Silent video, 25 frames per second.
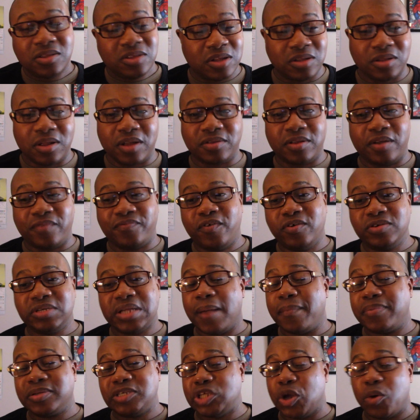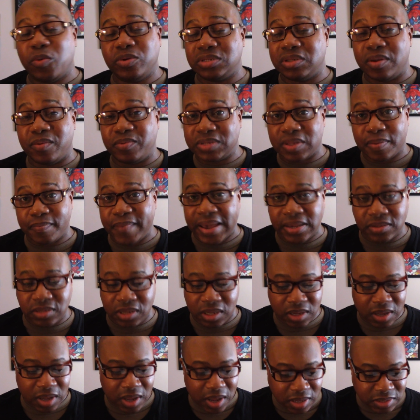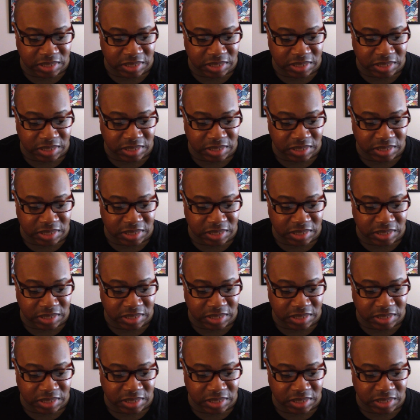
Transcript: The first episode was amazing.